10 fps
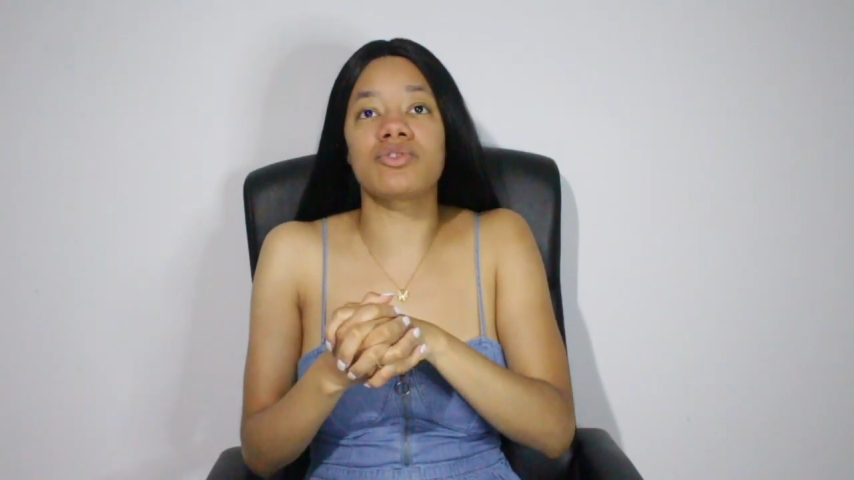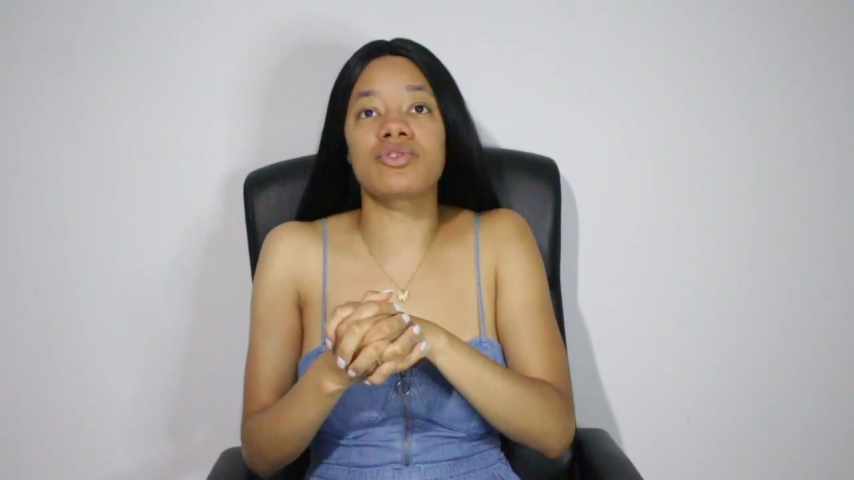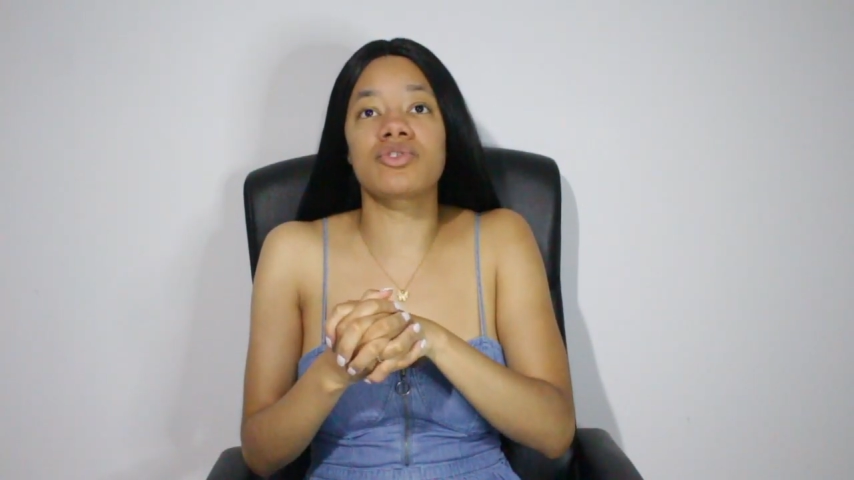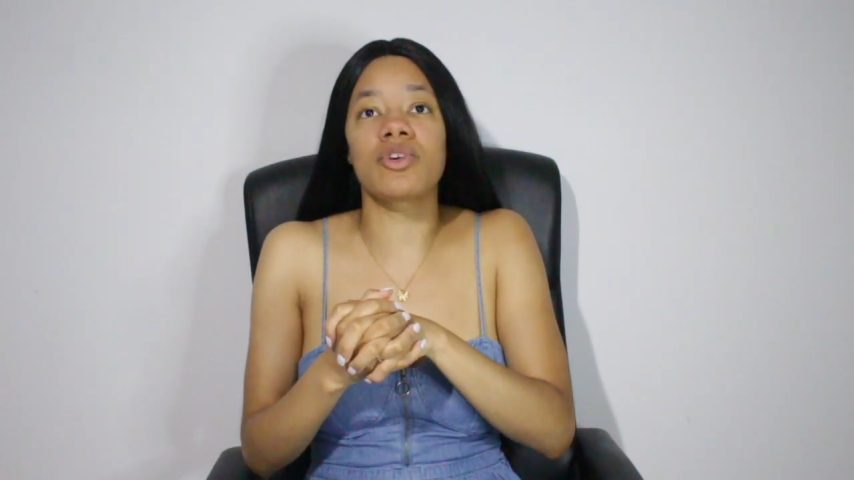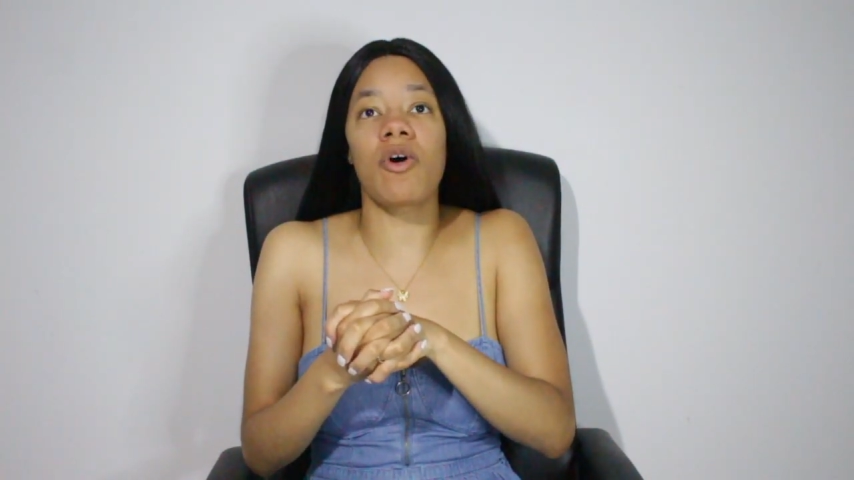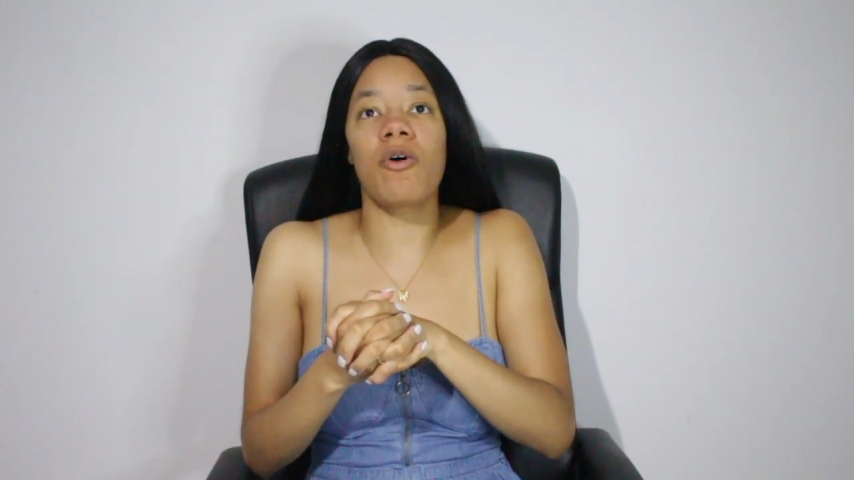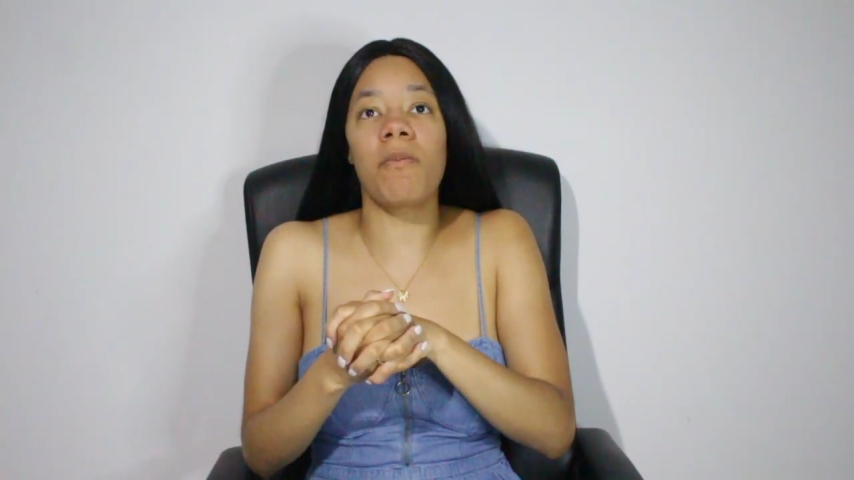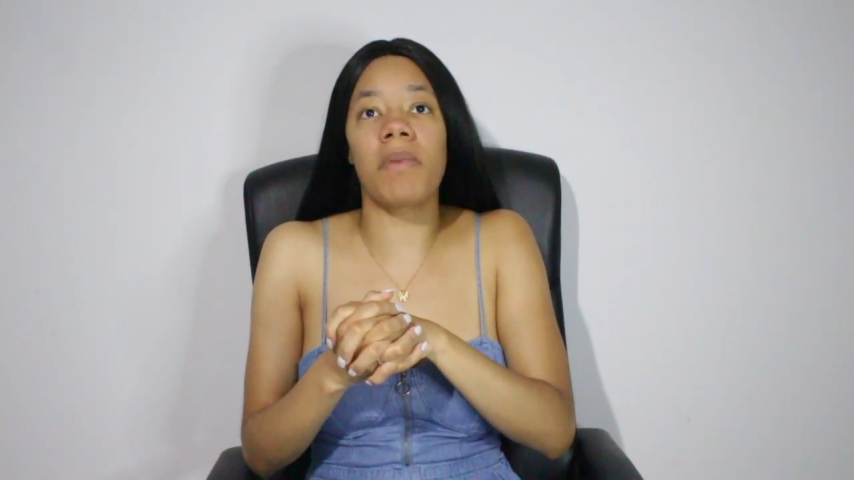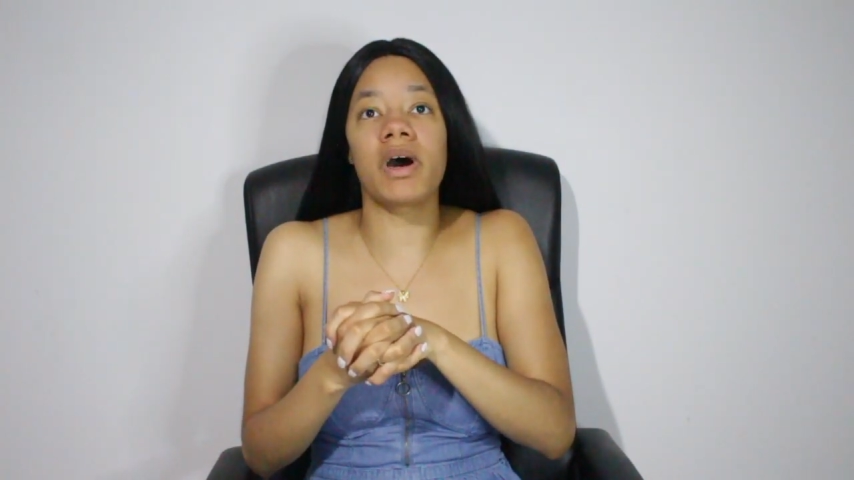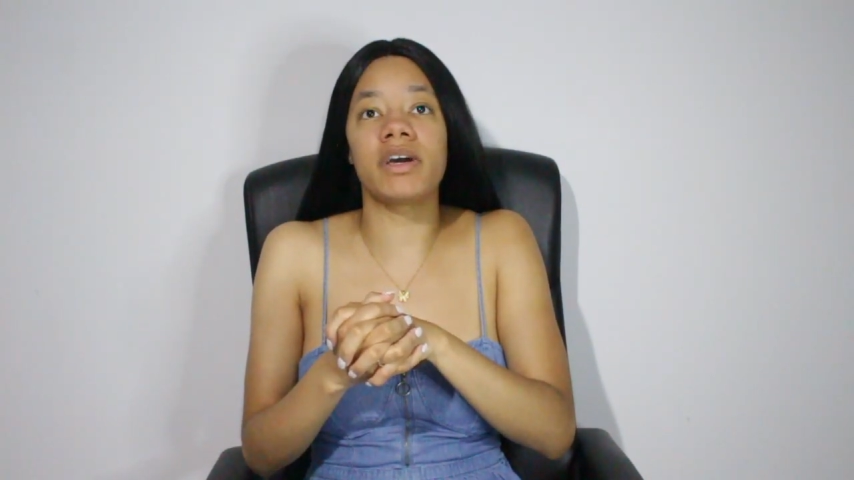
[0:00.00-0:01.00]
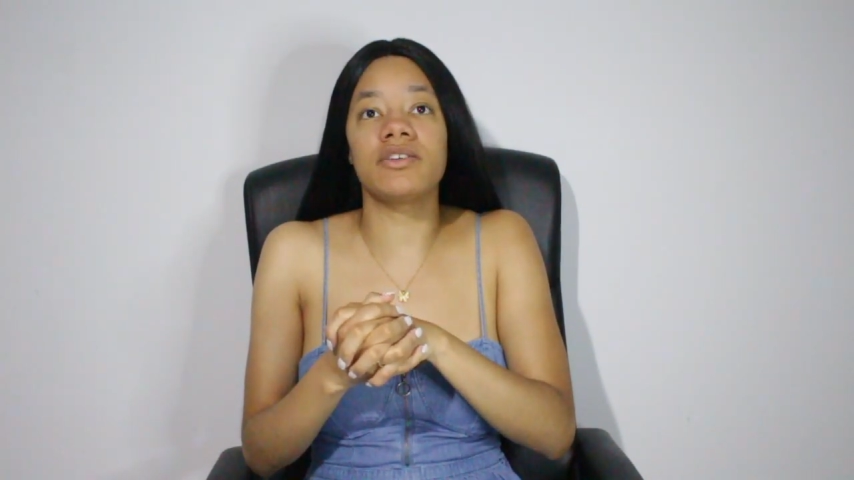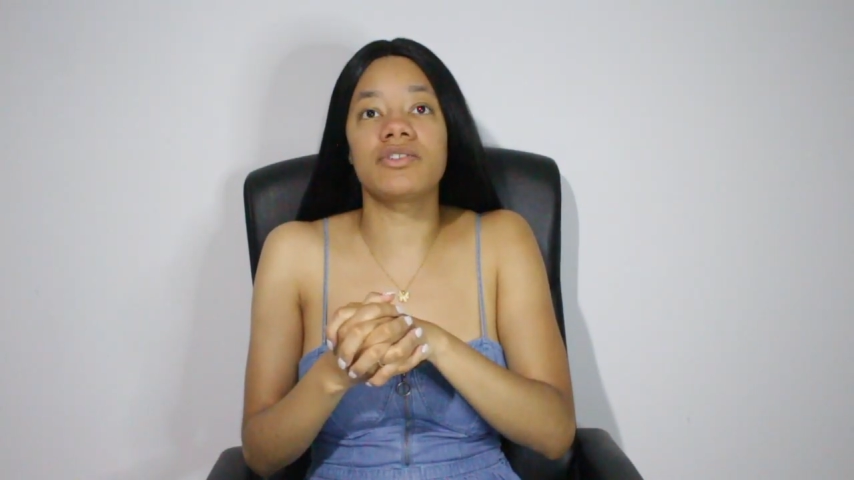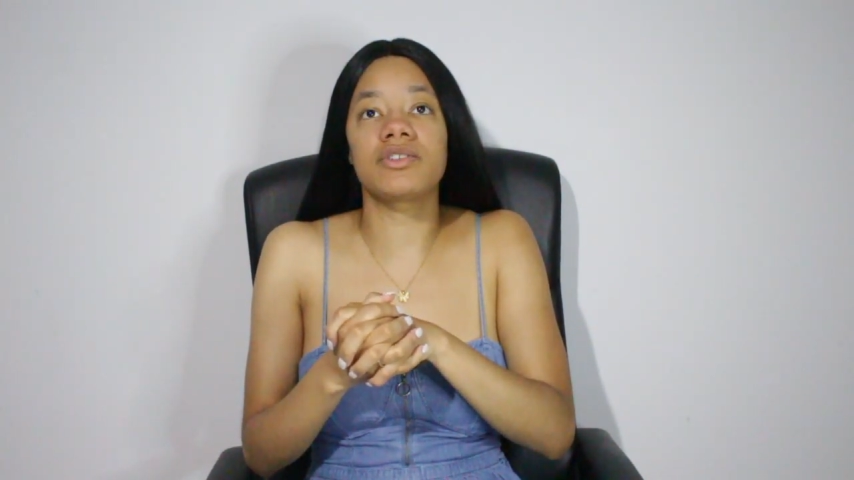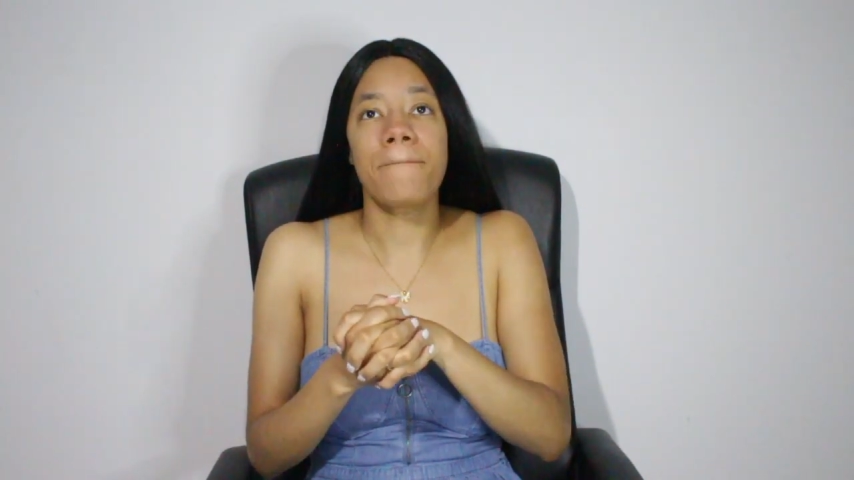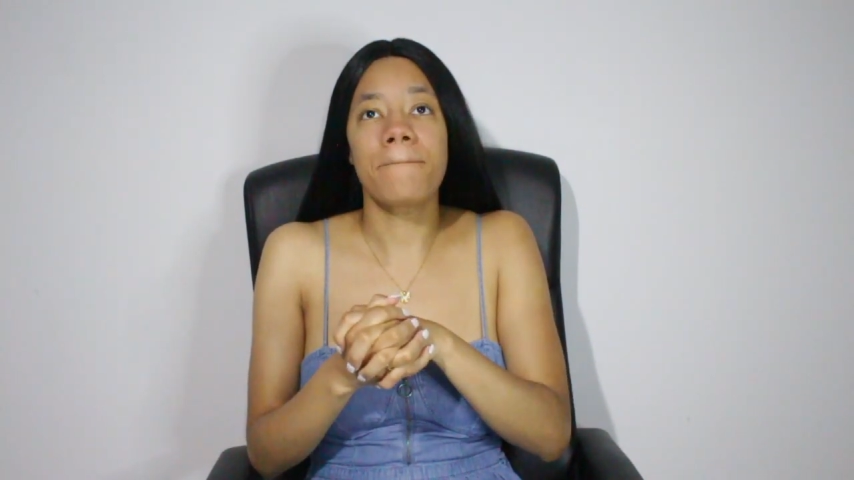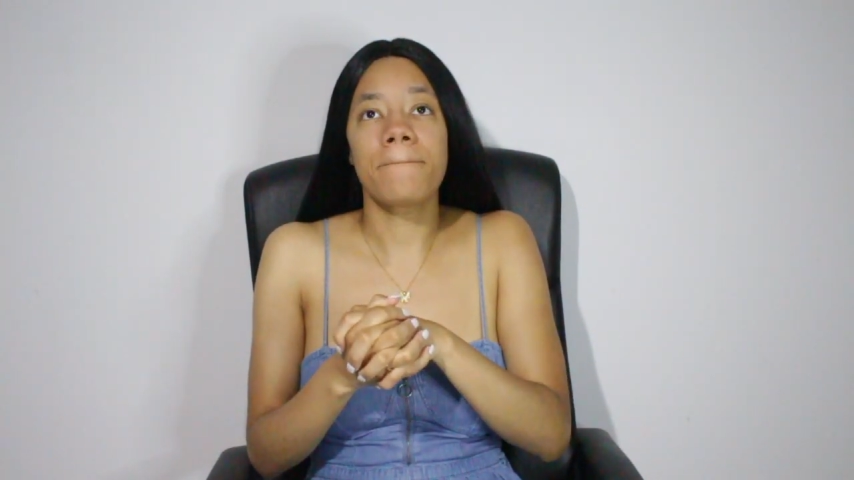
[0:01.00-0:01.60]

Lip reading: so much.